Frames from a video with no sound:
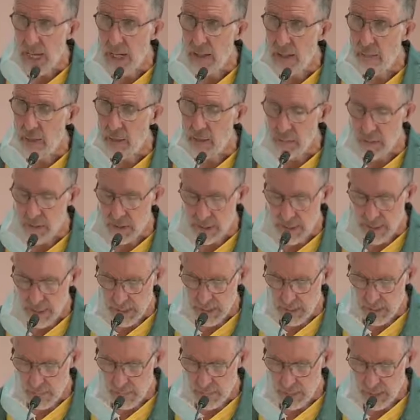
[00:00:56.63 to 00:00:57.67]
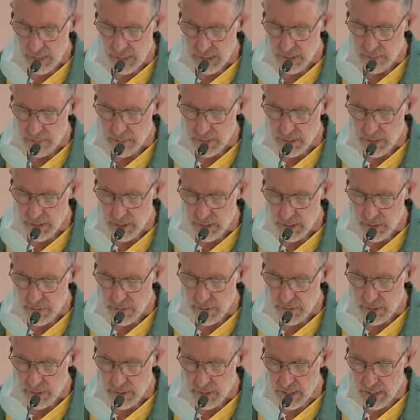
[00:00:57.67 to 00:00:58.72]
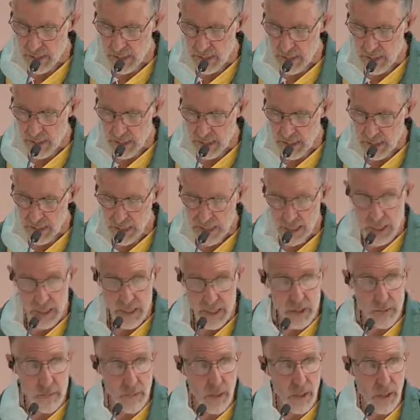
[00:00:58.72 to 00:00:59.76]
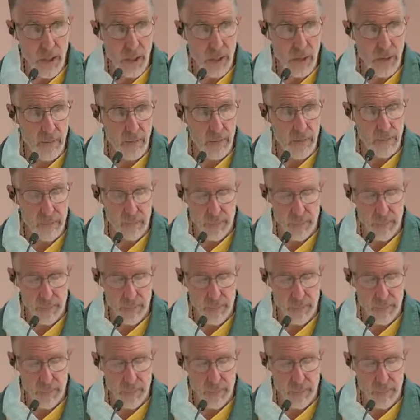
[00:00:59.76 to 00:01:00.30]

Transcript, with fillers: have them sanctify themselves today and tomorrow.